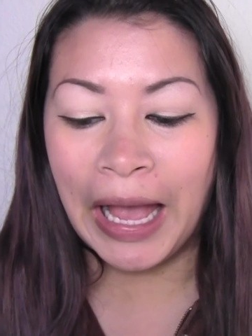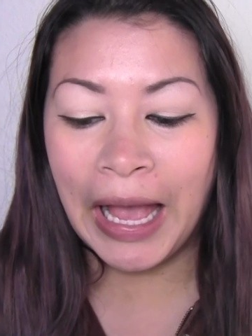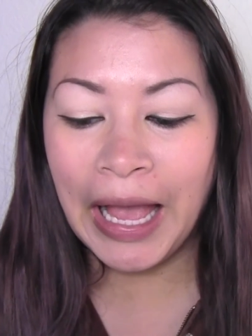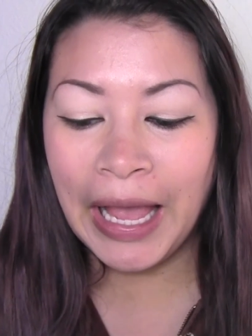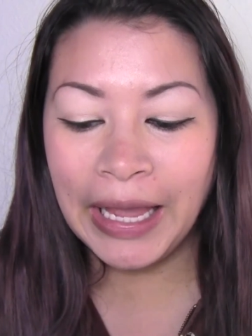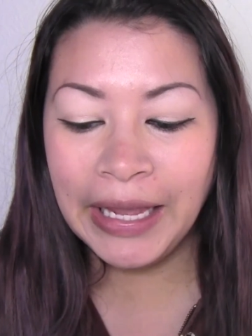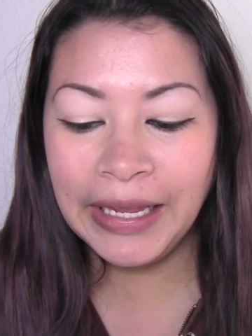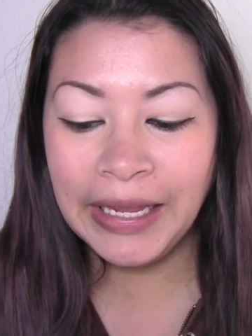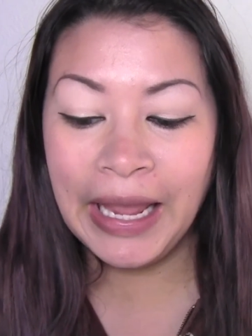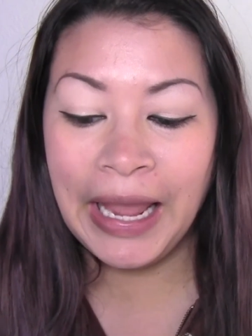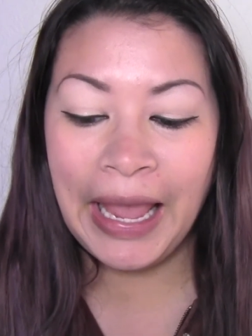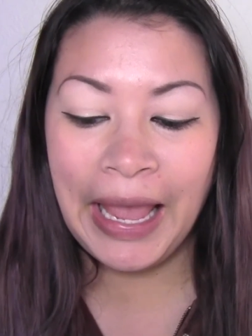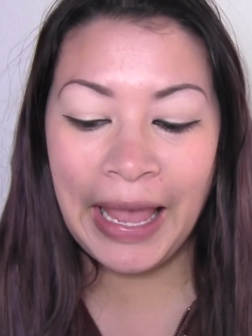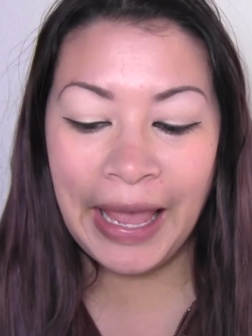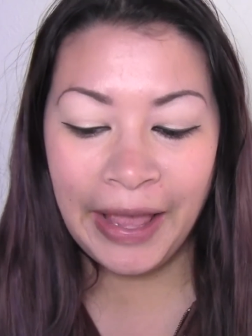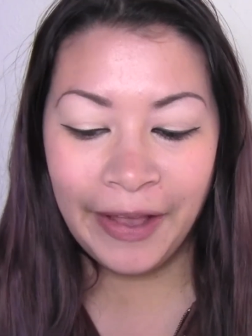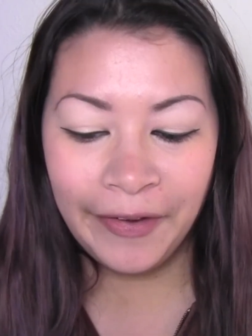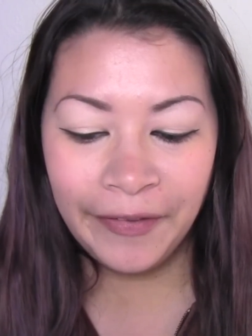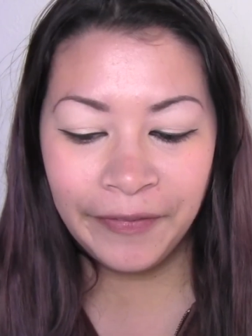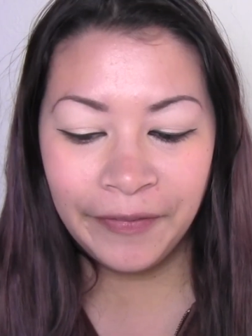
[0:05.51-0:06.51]
I
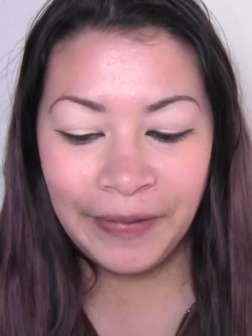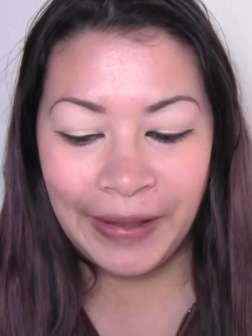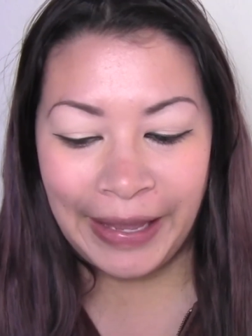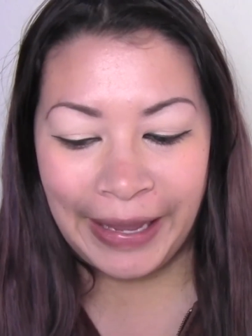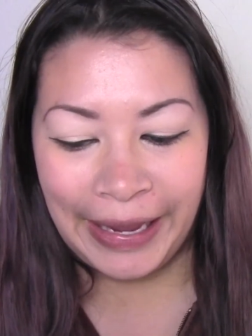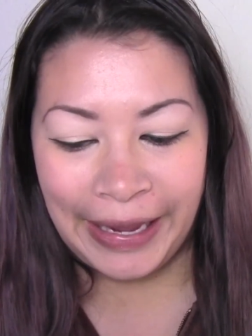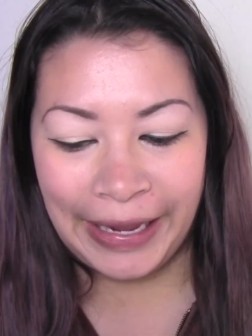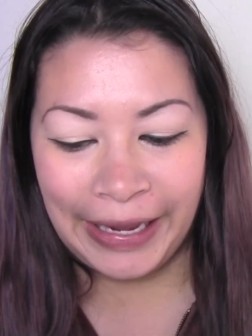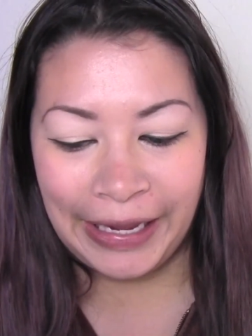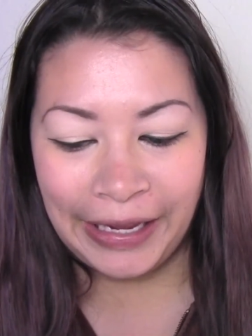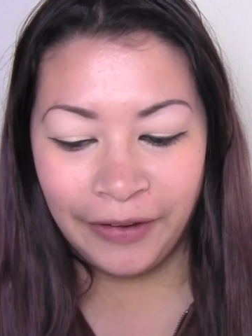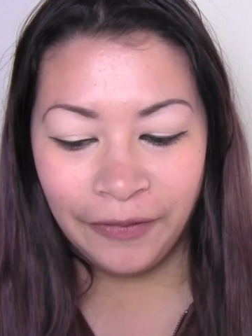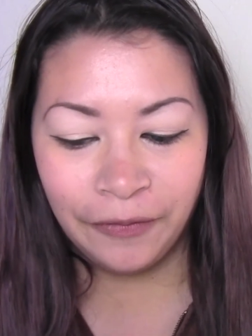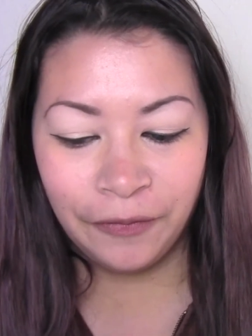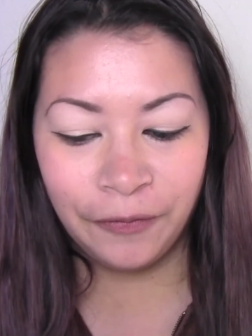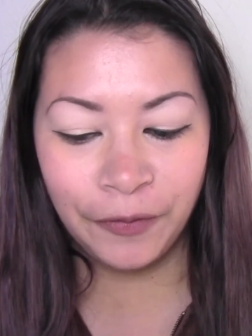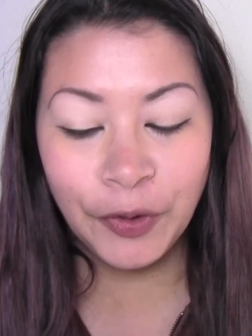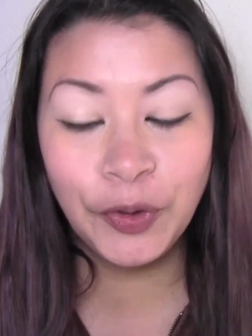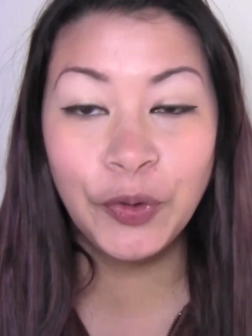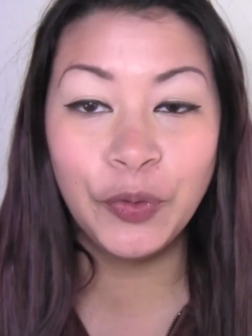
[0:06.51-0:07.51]
have a
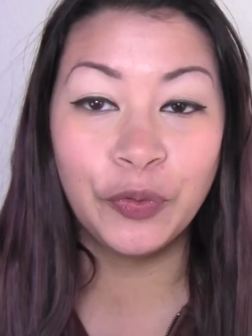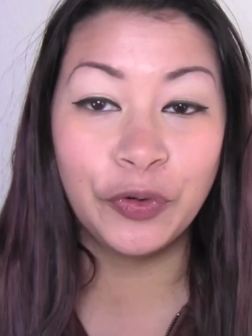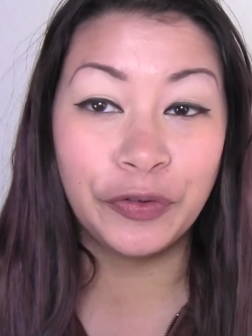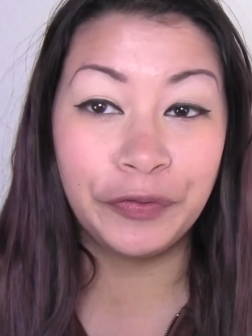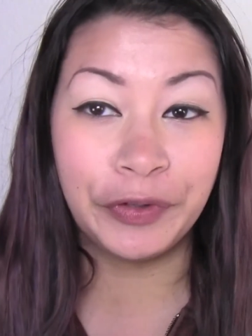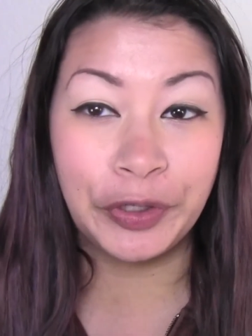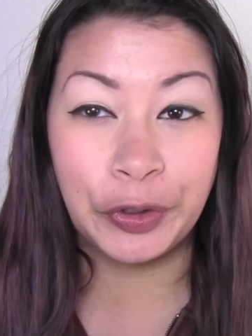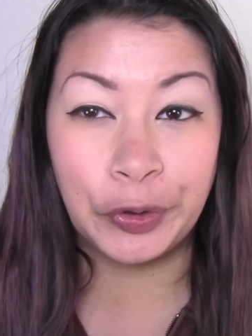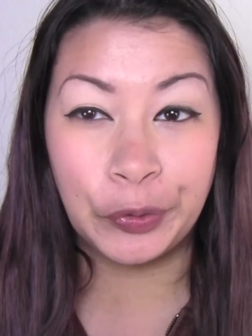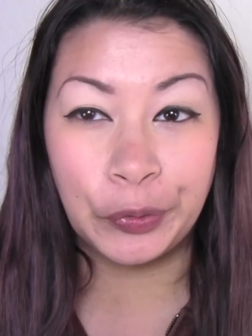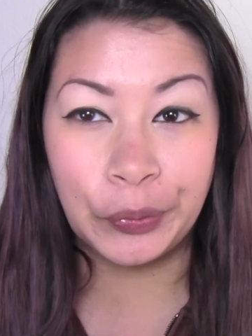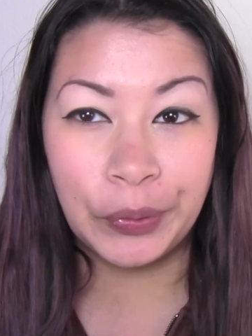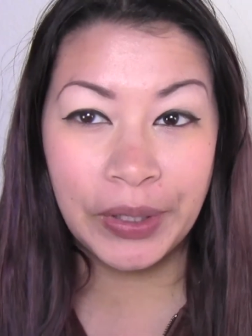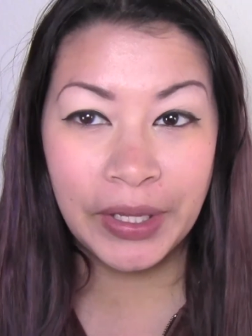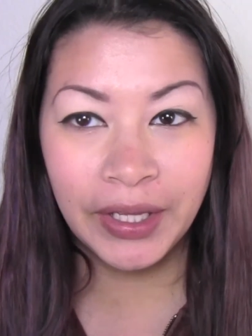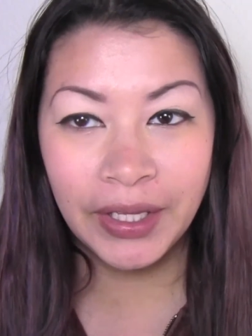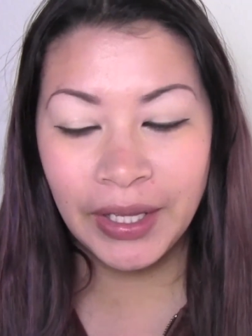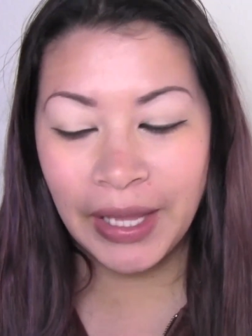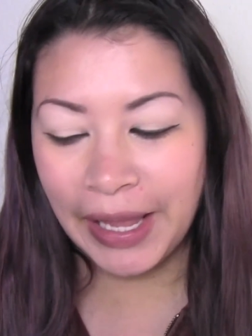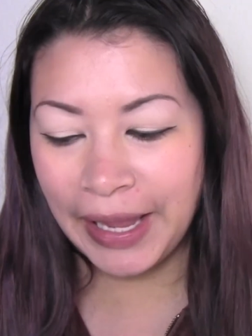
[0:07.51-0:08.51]
food
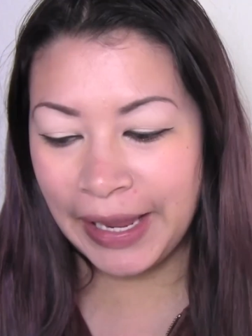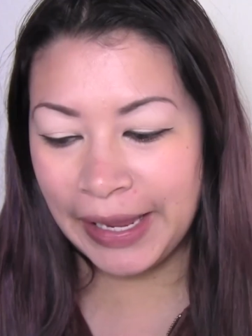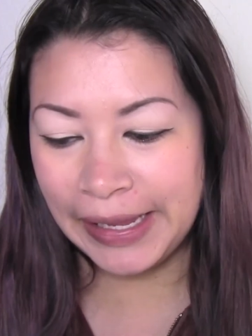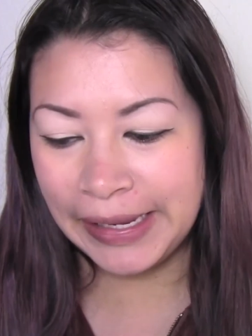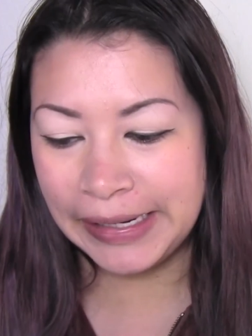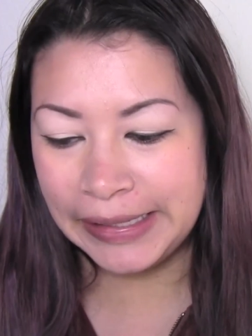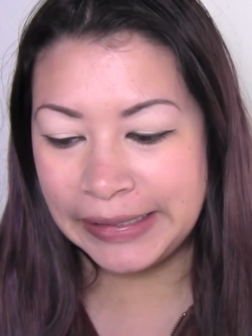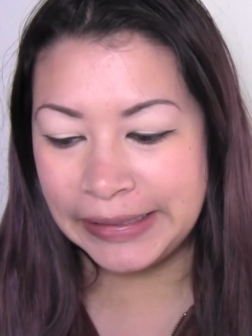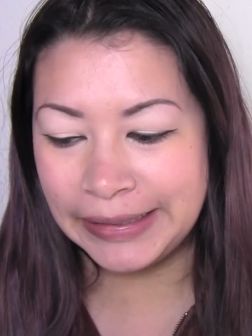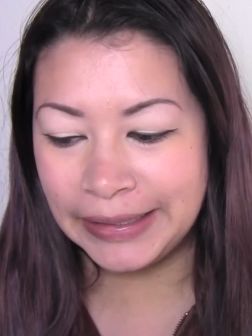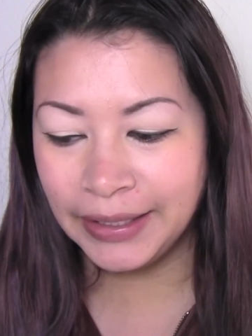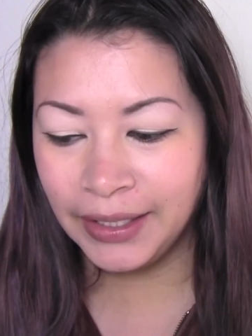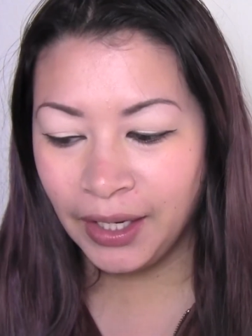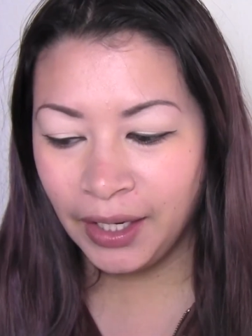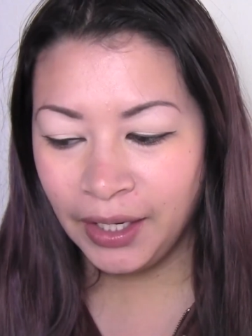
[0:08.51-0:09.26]
review and